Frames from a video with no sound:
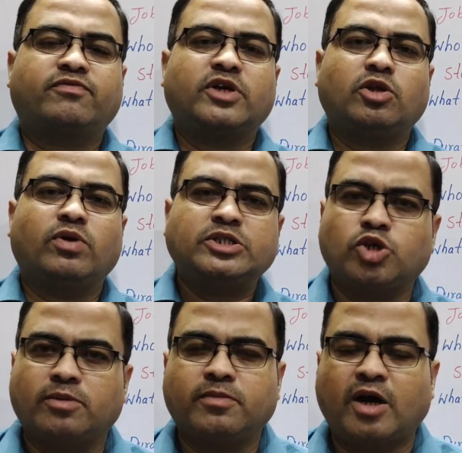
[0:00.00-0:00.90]
after your
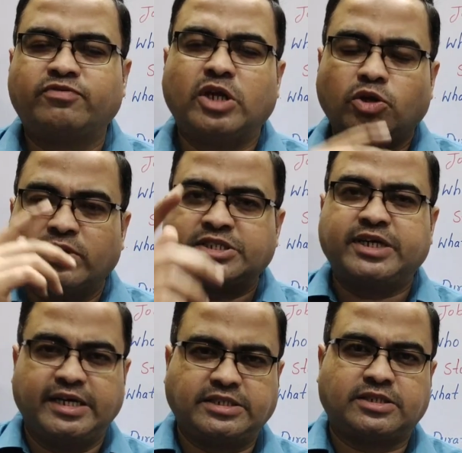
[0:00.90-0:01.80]
job, after your
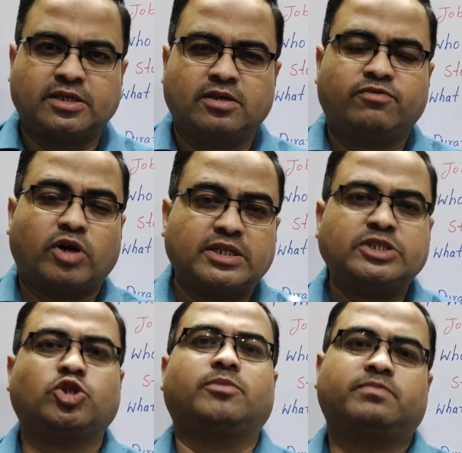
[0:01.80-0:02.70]
studies for
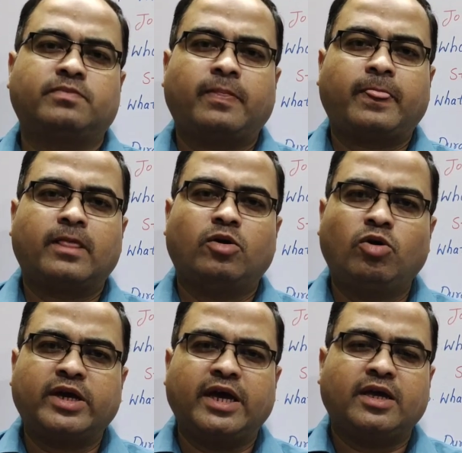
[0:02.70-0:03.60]
the job.
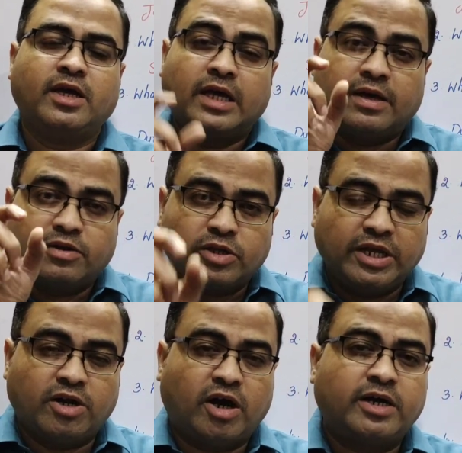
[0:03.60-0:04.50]
Okay.
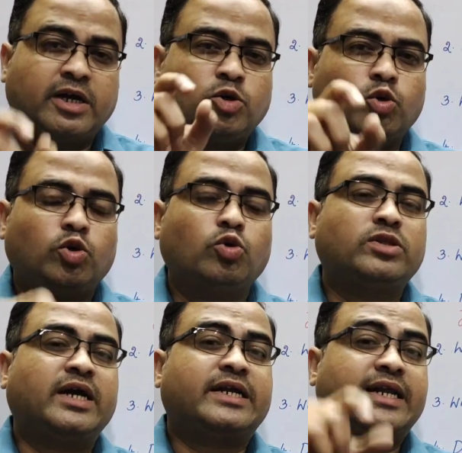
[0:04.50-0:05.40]
In order to
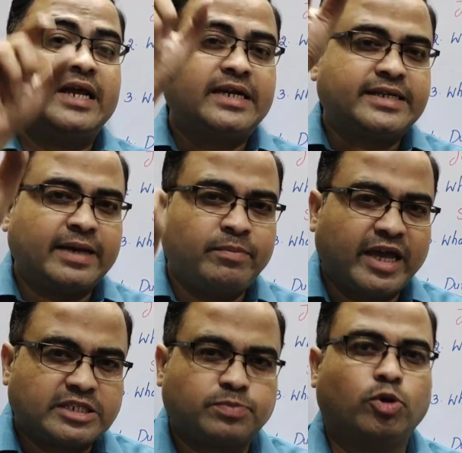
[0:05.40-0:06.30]
give that
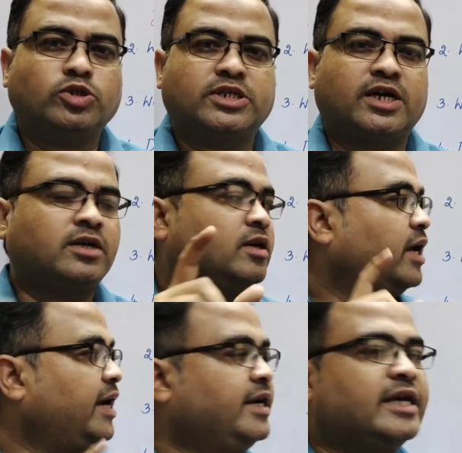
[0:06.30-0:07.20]
real-time exposure,
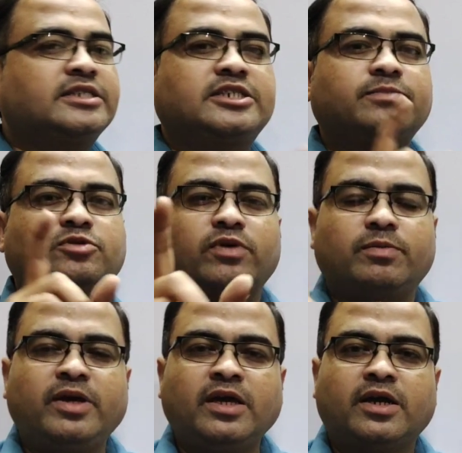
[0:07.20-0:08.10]
internships
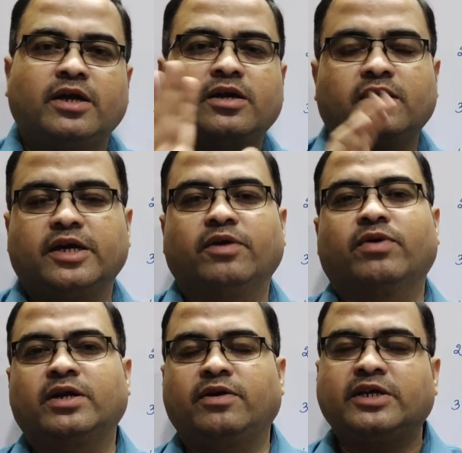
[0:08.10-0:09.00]
will be
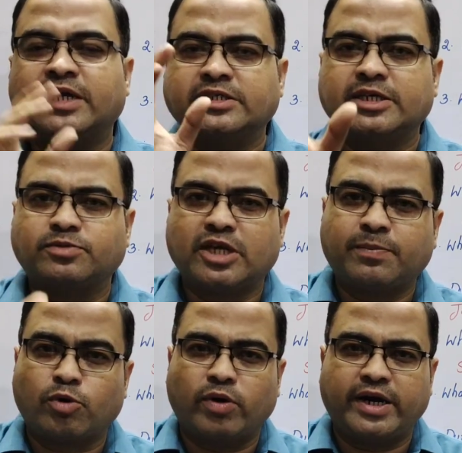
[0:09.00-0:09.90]
given. Internships
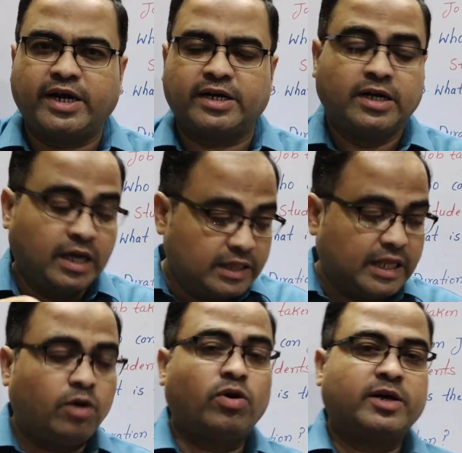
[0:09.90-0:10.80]
are provided.
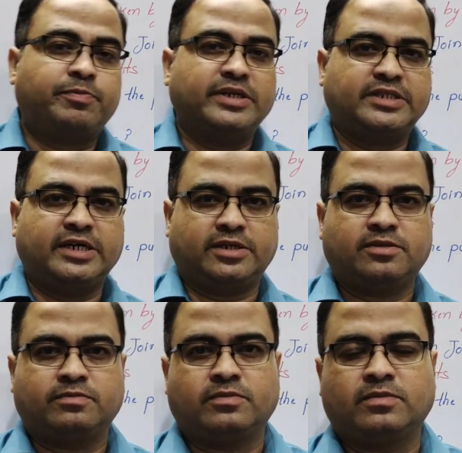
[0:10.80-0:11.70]
Now at present,